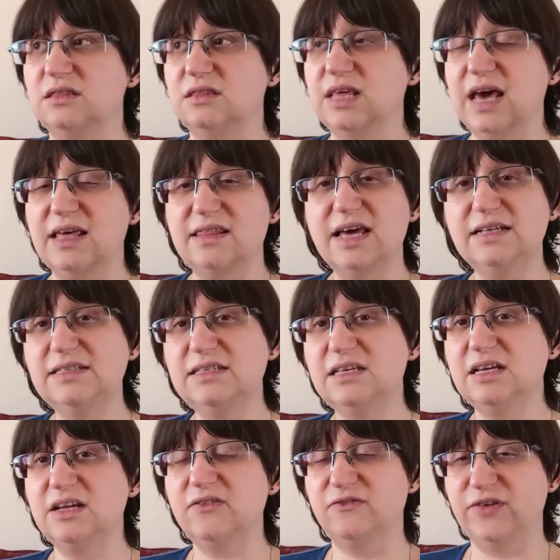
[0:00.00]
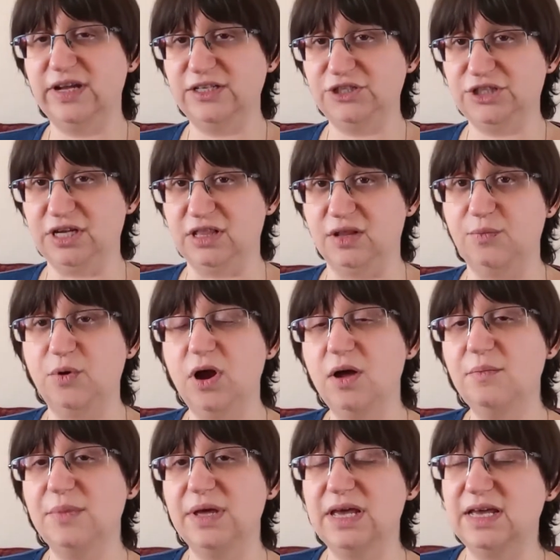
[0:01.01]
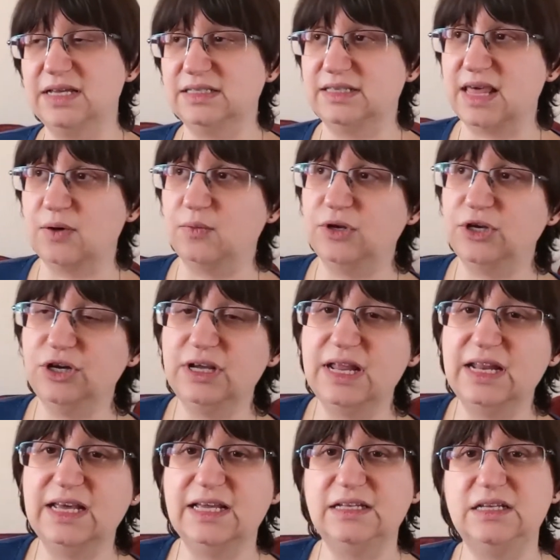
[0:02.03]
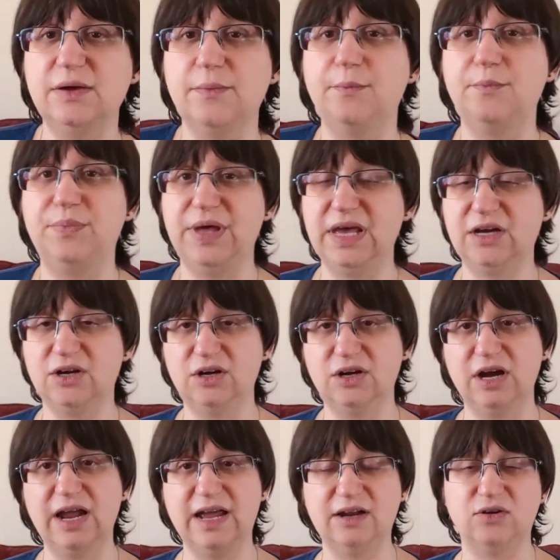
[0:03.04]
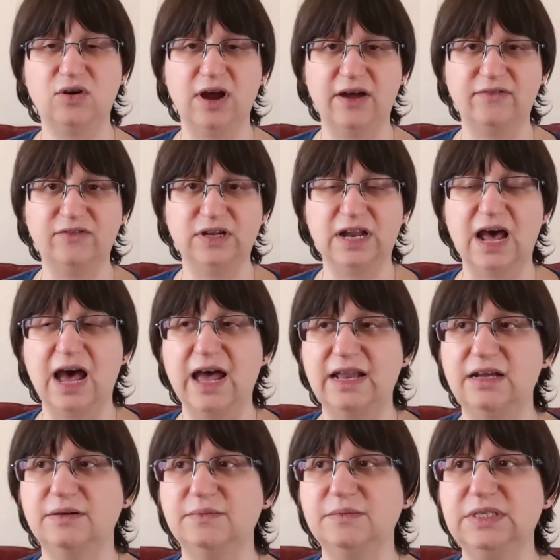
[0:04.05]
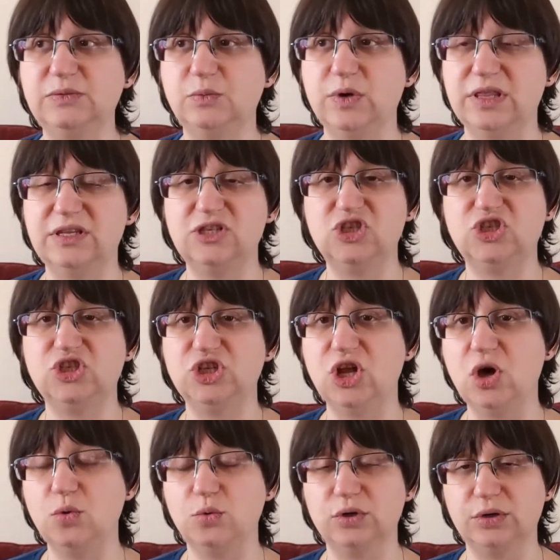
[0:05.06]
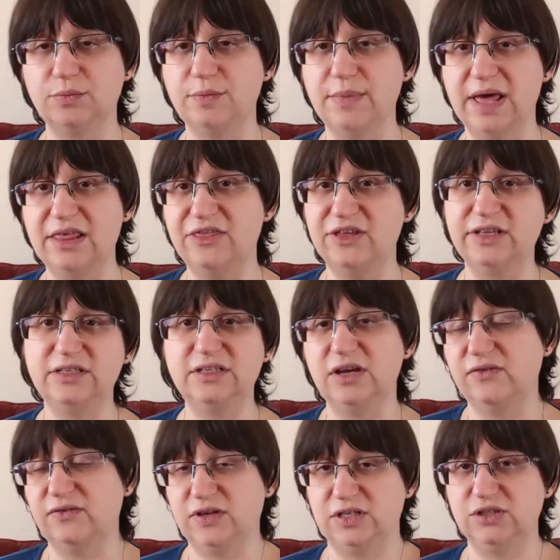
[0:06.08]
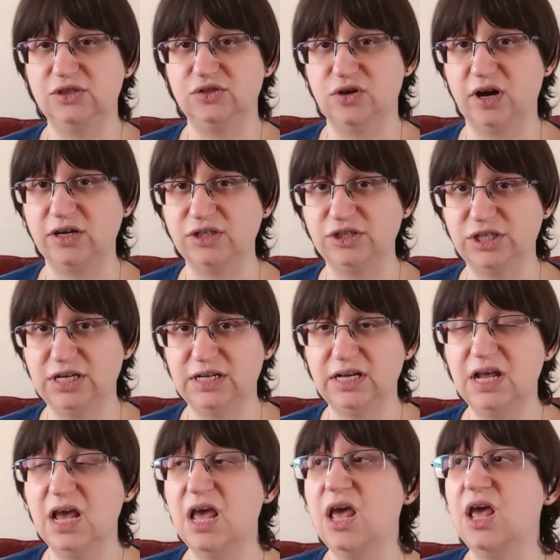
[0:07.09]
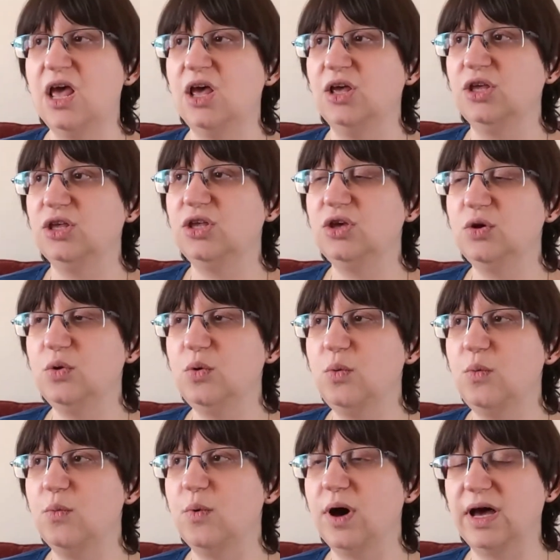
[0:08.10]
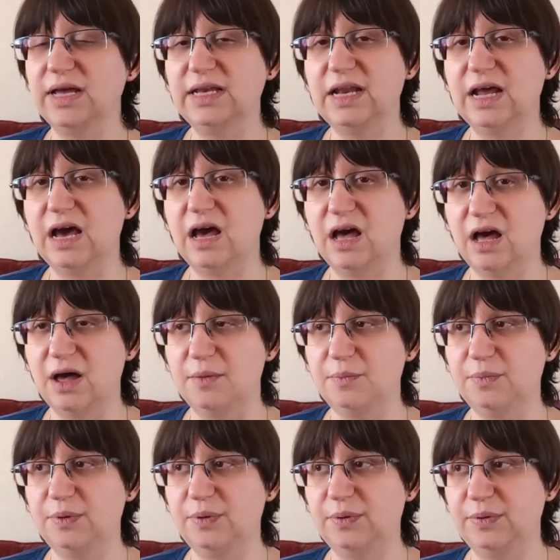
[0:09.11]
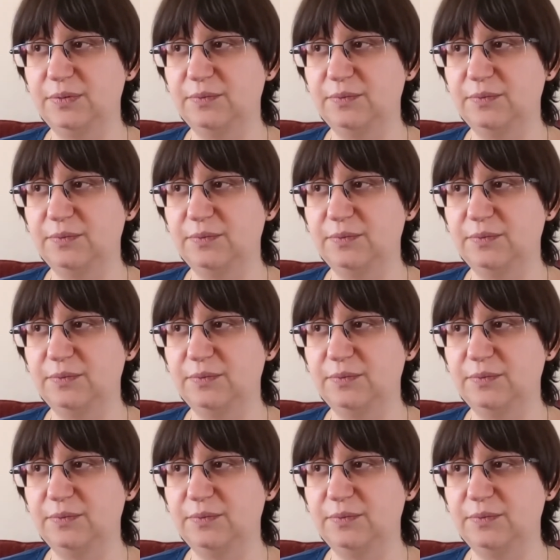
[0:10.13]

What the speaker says: That's the convention. The problem is that when you're getting into bigger handcrafted items with slower methods of construction, you wind up